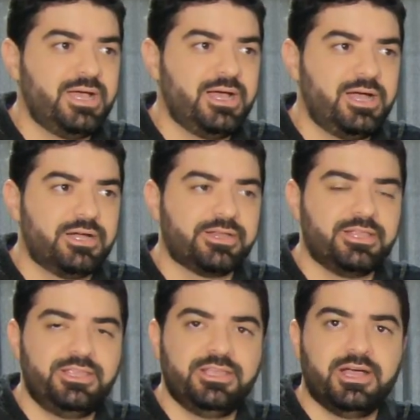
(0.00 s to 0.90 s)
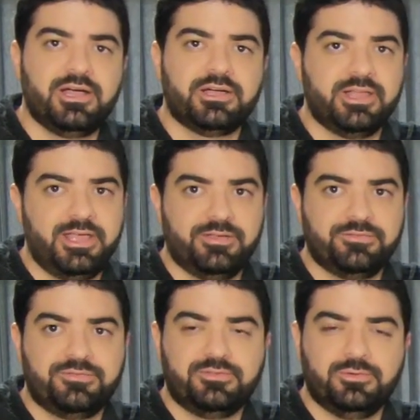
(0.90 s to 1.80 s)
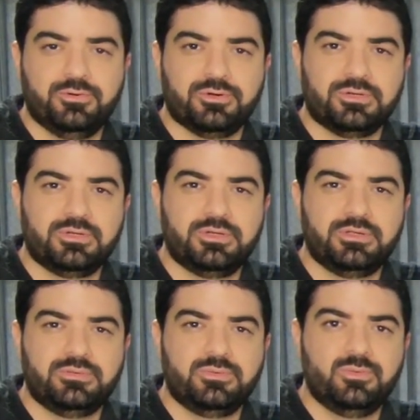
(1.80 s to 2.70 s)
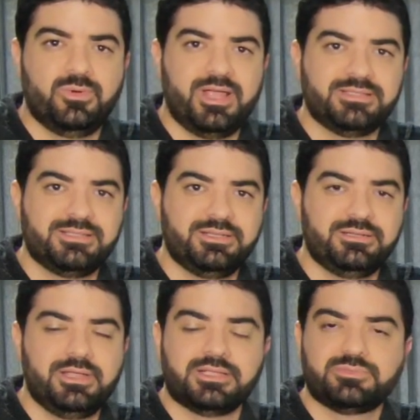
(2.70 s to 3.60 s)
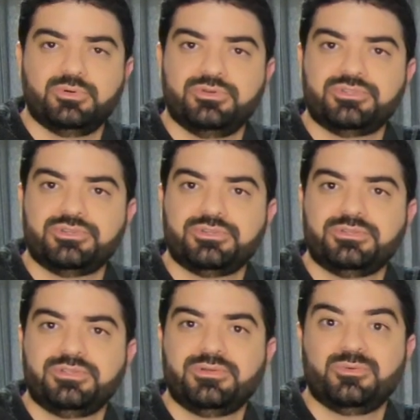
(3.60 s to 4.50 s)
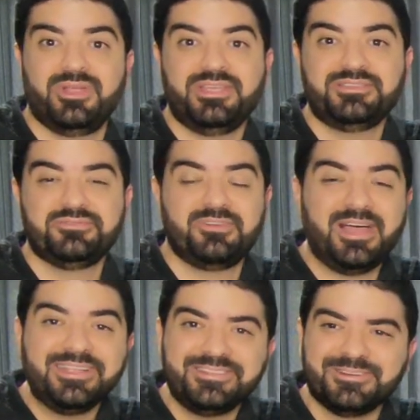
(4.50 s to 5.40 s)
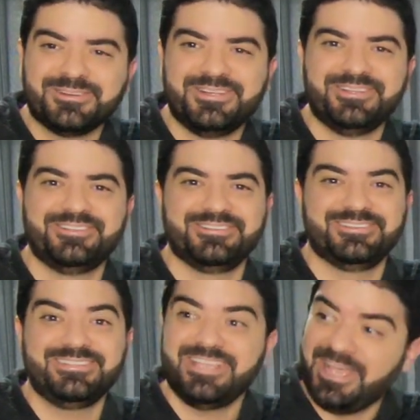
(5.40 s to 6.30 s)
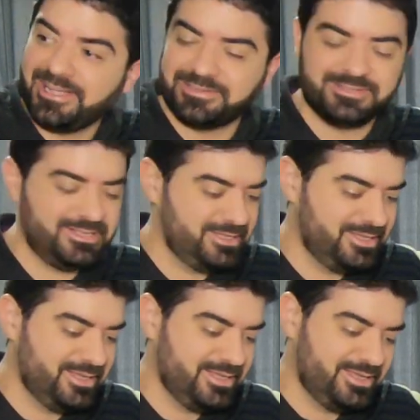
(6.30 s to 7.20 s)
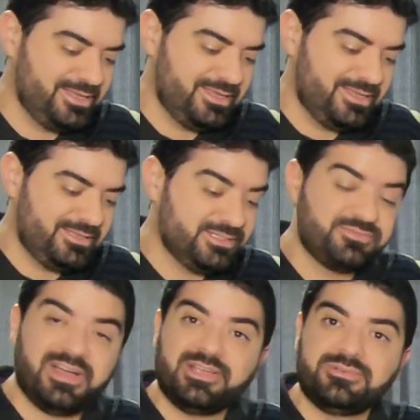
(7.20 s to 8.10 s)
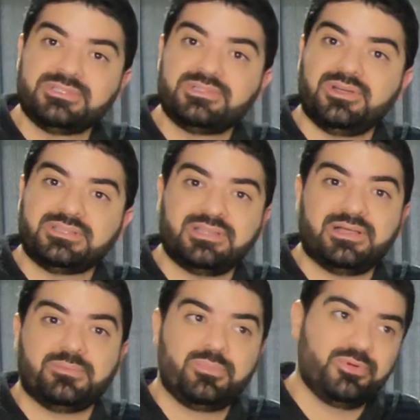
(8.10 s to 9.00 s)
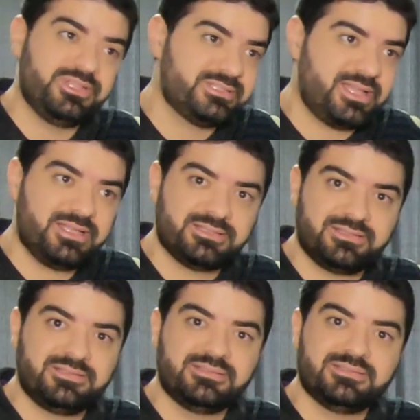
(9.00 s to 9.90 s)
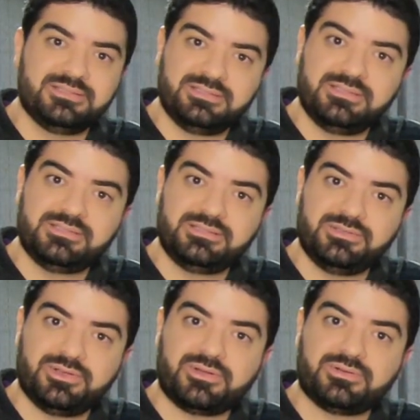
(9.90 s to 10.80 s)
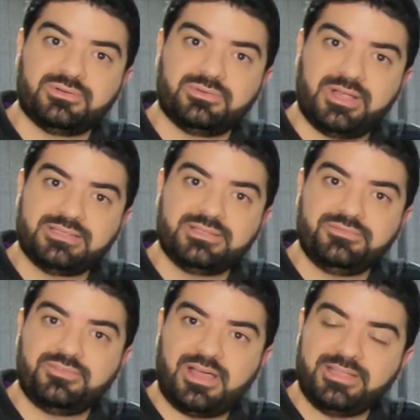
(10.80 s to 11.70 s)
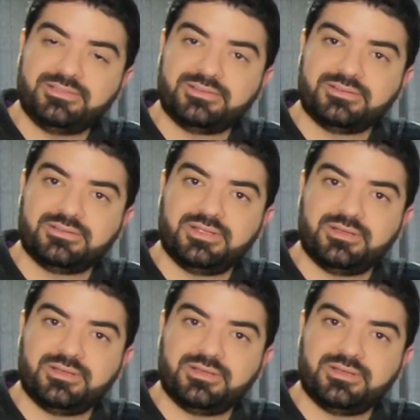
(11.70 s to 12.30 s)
RERF, or Resin Exposure Range Finder. Yeah. This file is not a print test. This is your resin finder,